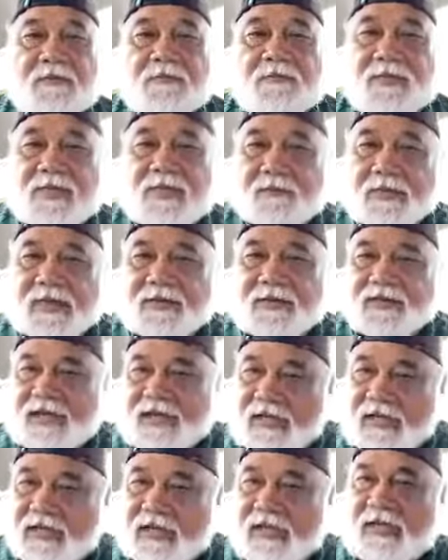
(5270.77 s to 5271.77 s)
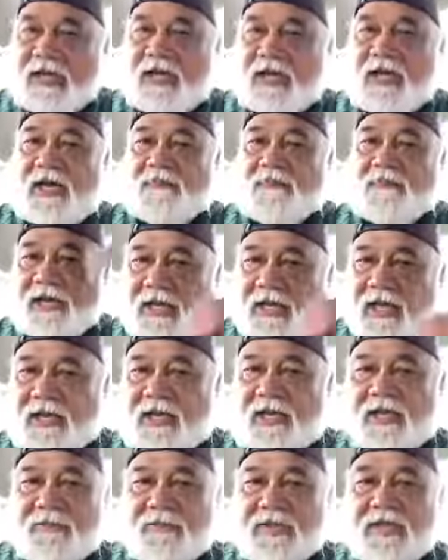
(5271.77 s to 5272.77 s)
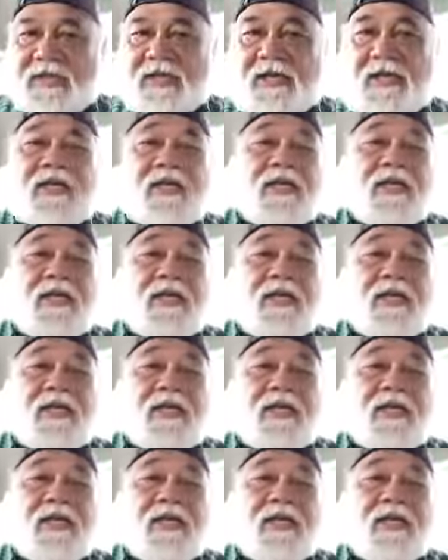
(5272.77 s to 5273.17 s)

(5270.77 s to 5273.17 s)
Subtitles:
But by taking up the LAB,